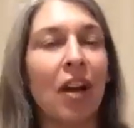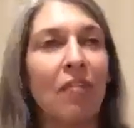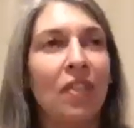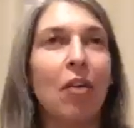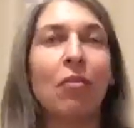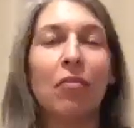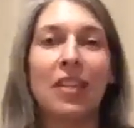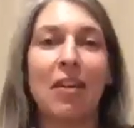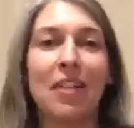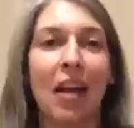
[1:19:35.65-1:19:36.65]
they don't reach
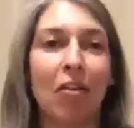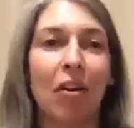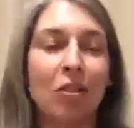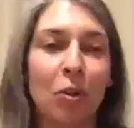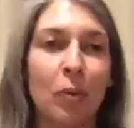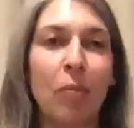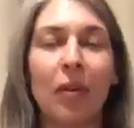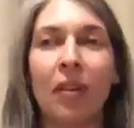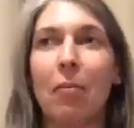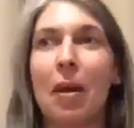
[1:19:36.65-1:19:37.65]
out to agricultural people,
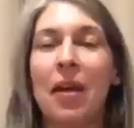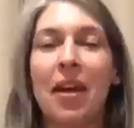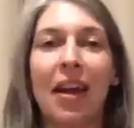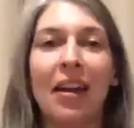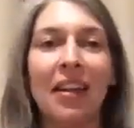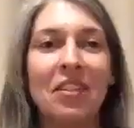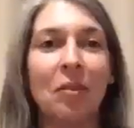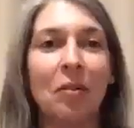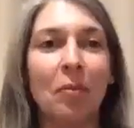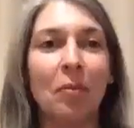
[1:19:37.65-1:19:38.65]
then maybe I need
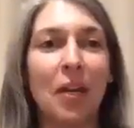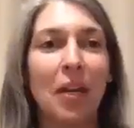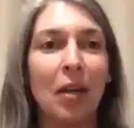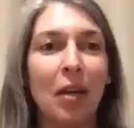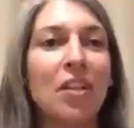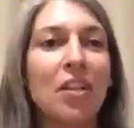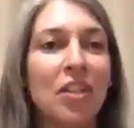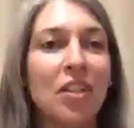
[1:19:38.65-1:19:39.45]
to be a bridge